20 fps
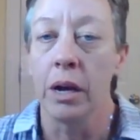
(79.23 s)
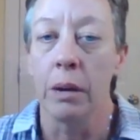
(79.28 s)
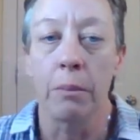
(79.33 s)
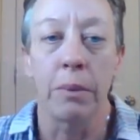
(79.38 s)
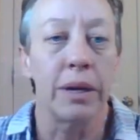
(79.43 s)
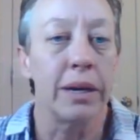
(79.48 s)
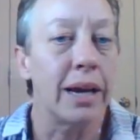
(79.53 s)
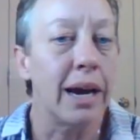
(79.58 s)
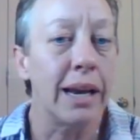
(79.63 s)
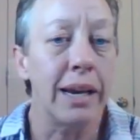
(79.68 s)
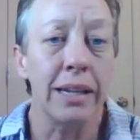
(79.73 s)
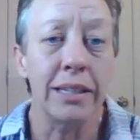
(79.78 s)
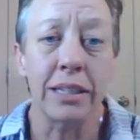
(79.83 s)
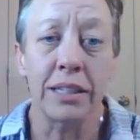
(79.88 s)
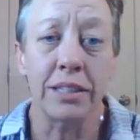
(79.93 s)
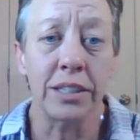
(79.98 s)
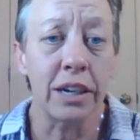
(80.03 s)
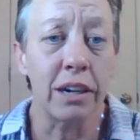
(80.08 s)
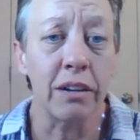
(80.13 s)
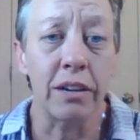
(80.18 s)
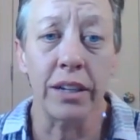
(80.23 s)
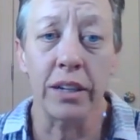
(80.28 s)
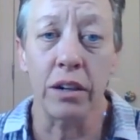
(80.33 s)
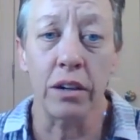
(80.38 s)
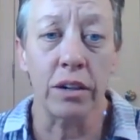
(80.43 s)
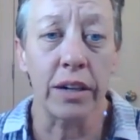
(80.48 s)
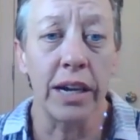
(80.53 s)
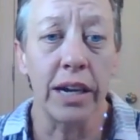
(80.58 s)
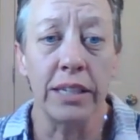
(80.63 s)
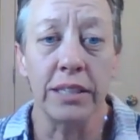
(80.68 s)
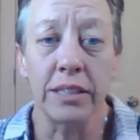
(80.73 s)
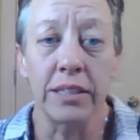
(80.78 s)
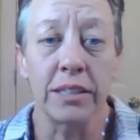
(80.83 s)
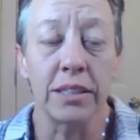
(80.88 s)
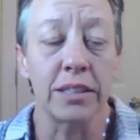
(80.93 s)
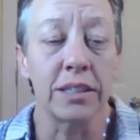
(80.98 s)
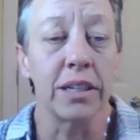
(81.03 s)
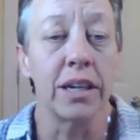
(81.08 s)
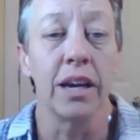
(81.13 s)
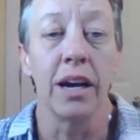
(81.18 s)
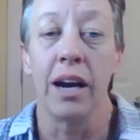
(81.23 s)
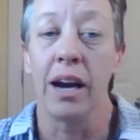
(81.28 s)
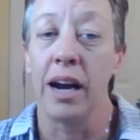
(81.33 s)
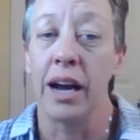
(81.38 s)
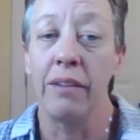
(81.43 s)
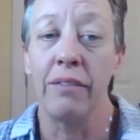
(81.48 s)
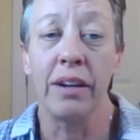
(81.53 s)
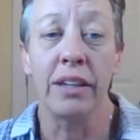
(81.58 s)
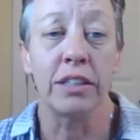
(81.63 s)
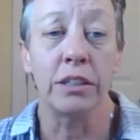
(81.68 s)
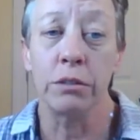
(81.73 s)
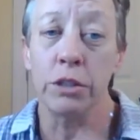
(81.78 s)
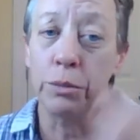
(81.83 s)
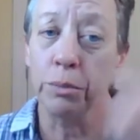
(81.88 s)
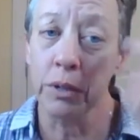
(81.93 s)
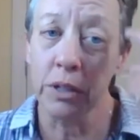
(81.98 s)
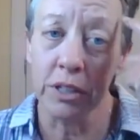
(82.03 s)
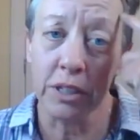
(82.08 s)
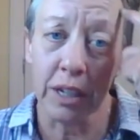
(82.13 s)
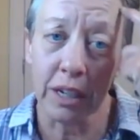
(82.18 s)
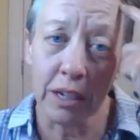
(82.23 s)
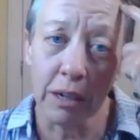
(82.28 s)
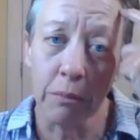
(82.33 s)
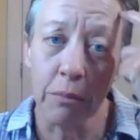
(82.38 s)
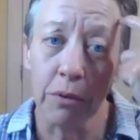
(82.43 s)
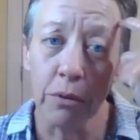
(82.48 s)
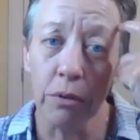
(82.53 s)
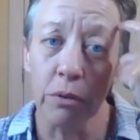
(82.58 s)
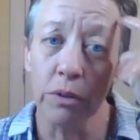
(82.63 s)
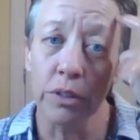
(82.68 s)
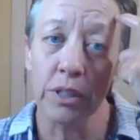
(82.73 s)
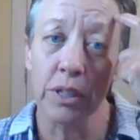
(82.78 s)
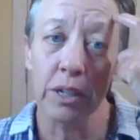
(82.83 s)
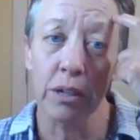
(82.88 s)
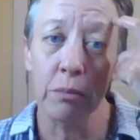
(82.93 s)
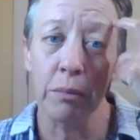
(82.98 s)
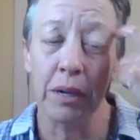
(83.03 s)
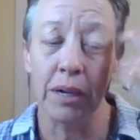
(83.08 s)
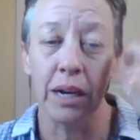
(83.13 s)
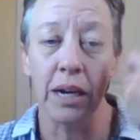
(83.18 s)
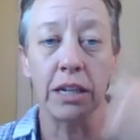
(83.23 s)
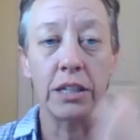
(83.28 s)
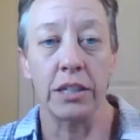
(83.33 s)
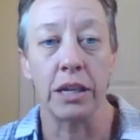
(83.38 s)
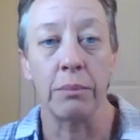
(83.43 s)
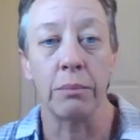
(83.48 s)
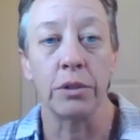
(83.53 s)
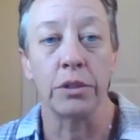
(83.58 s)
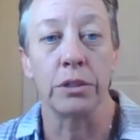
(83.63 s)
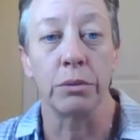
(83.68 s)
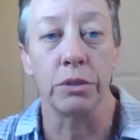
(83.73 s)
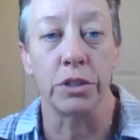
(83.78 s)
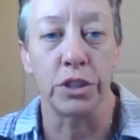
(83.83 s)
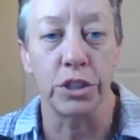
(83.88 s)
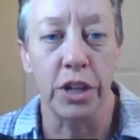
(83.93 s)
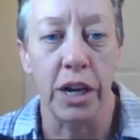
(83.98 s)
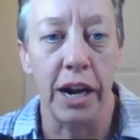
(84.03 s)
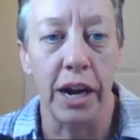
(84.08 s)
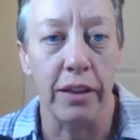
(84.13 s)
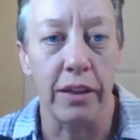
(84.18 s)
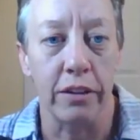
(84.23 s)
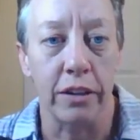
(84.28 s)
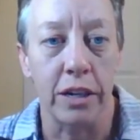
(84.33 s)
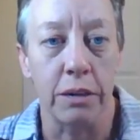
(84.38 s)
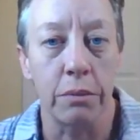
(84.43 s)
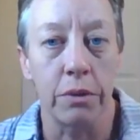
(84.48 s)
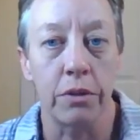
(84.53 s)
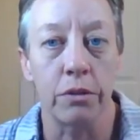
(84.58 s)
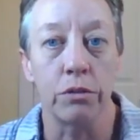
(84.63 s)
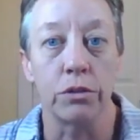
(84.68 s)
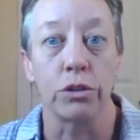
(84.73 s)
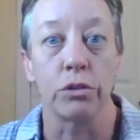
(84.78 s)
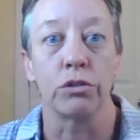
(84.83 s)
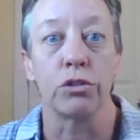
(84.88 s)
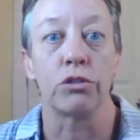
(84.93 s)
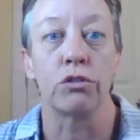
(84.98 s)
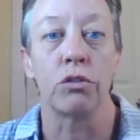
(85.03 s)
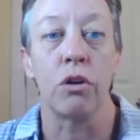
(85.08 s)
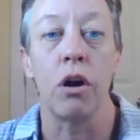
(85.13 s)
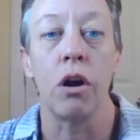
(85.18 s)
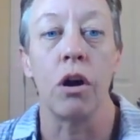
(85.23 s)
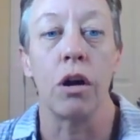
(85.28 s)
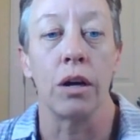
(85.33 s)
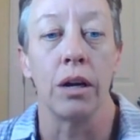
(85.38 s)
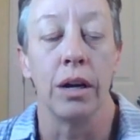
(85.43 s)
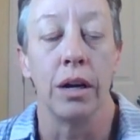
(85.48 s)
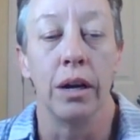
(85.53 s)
But not necessarily in all cases. I've had some spirits that come through and said, oh my gosh, that person was shy. They're coming through so strong.